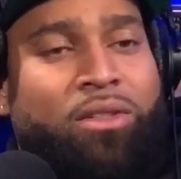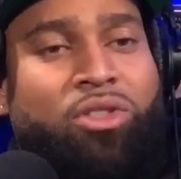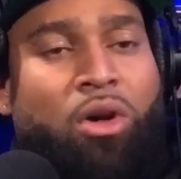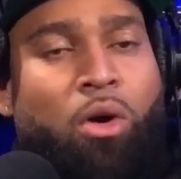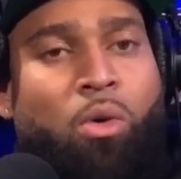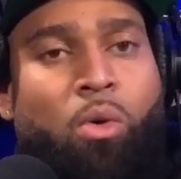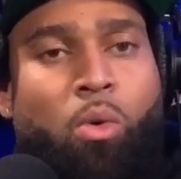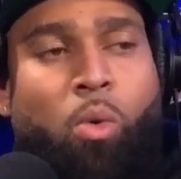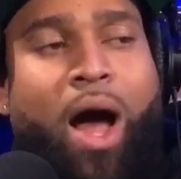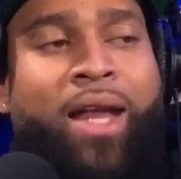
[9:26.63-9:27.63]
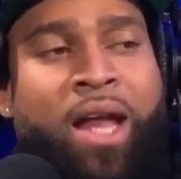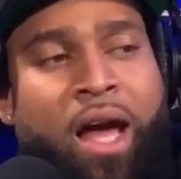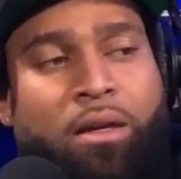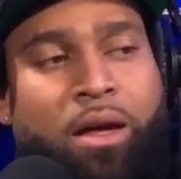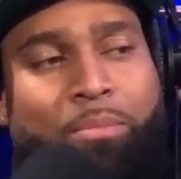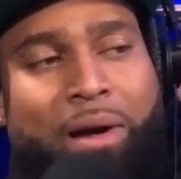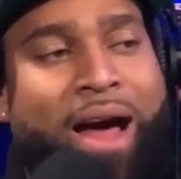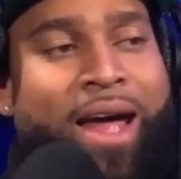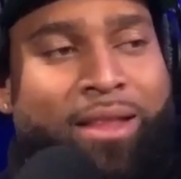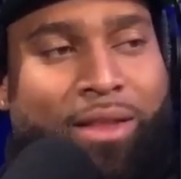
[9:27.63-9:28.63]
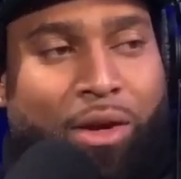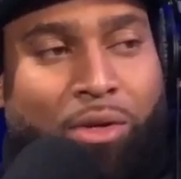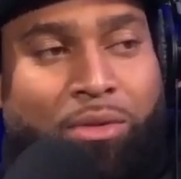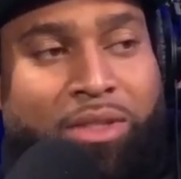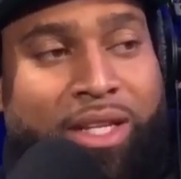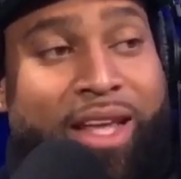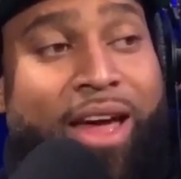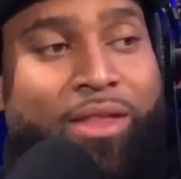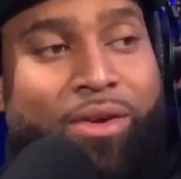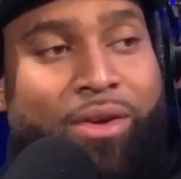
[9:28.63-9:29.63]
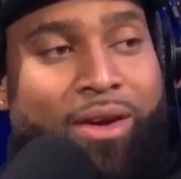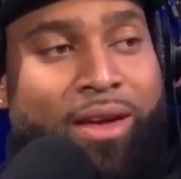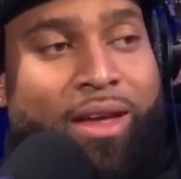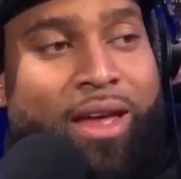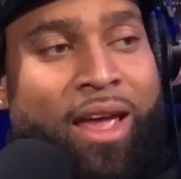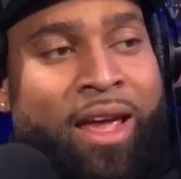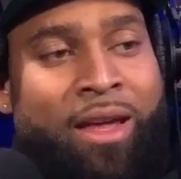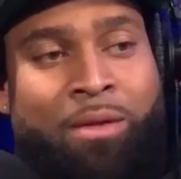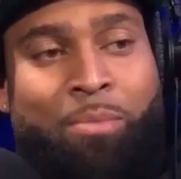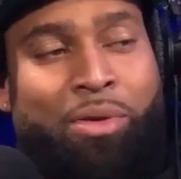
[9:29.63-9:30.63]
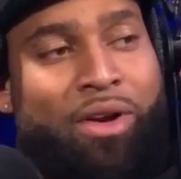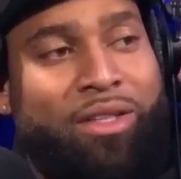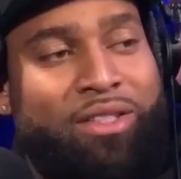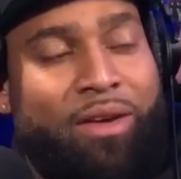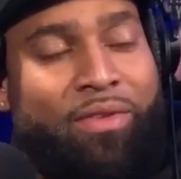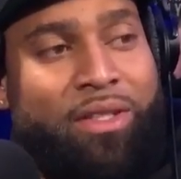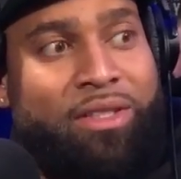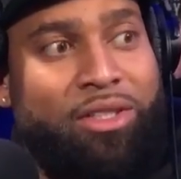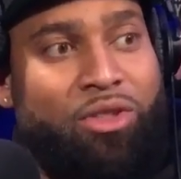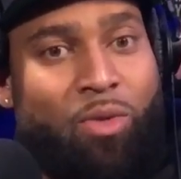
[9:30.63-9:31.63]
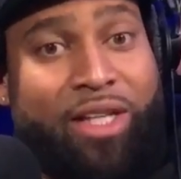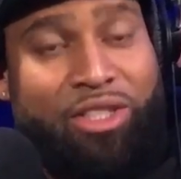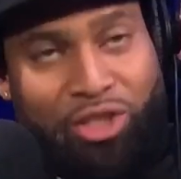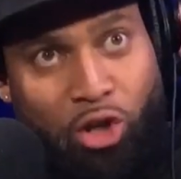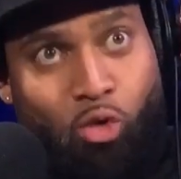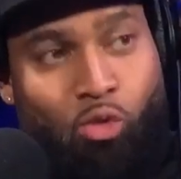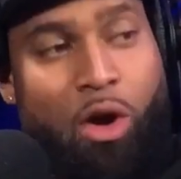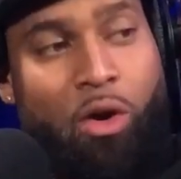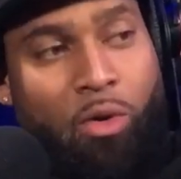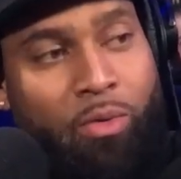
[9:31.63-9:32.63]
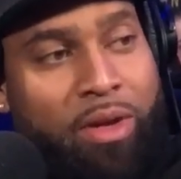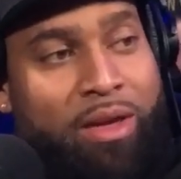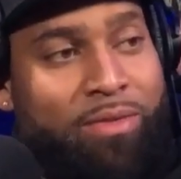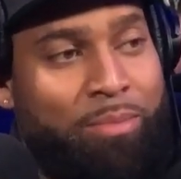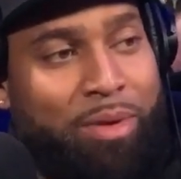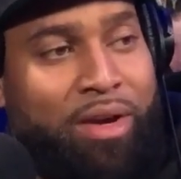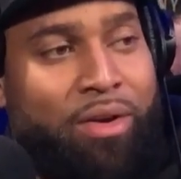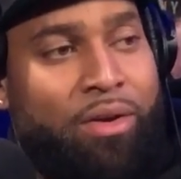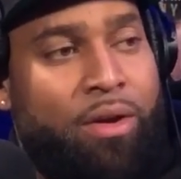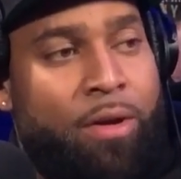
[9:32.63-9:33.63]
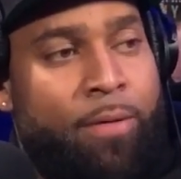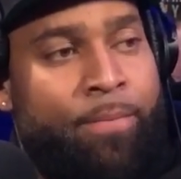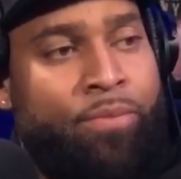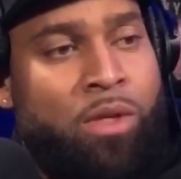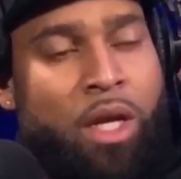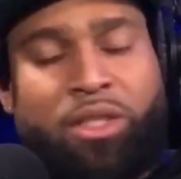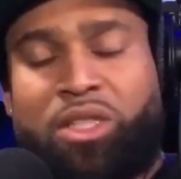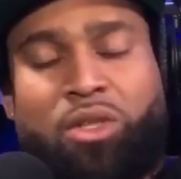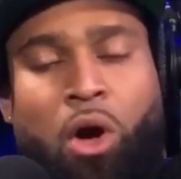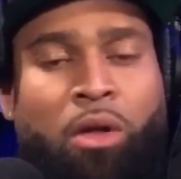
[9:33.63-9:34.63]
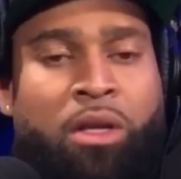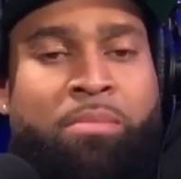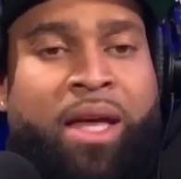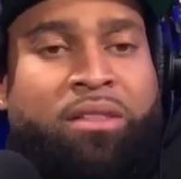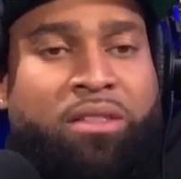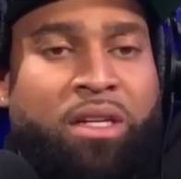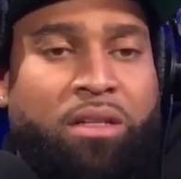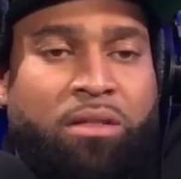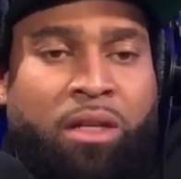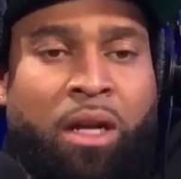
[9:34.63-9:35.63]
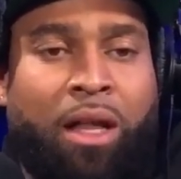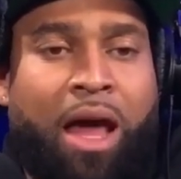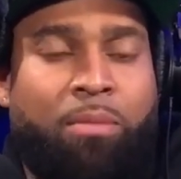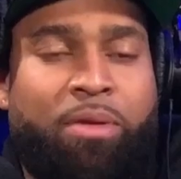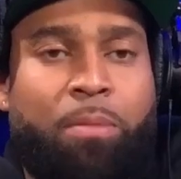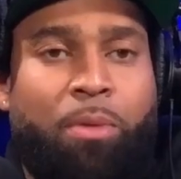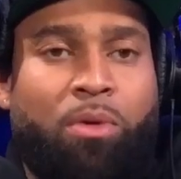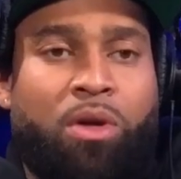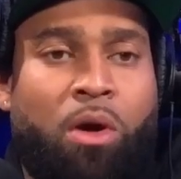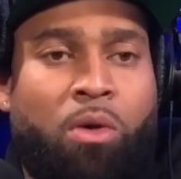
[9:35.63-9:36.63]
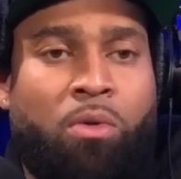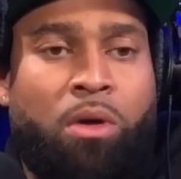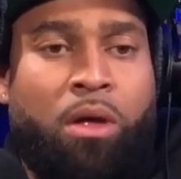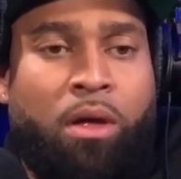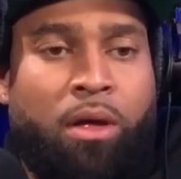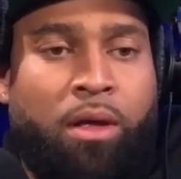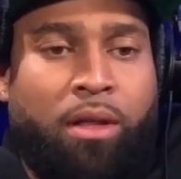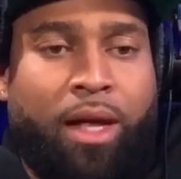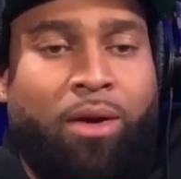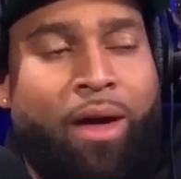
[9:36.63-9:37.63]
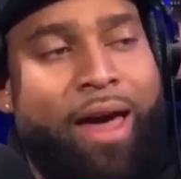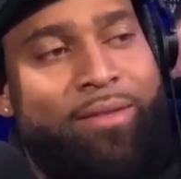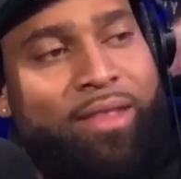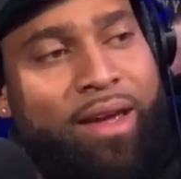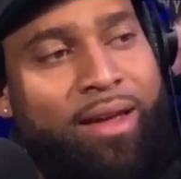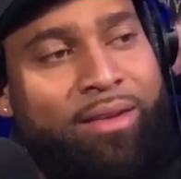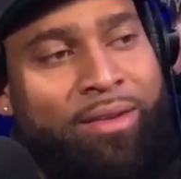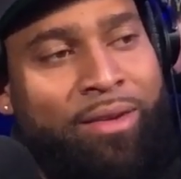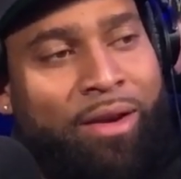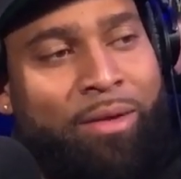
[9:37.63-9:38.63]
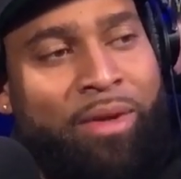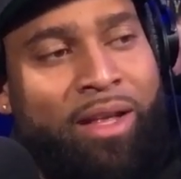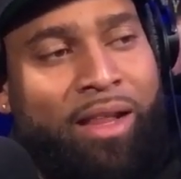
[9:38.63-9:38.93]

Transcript: So why not combine those together and put ourselves in a situation to grow even bigger? It just only makes sense. And a lot of people don't have that. No. You know what I mean?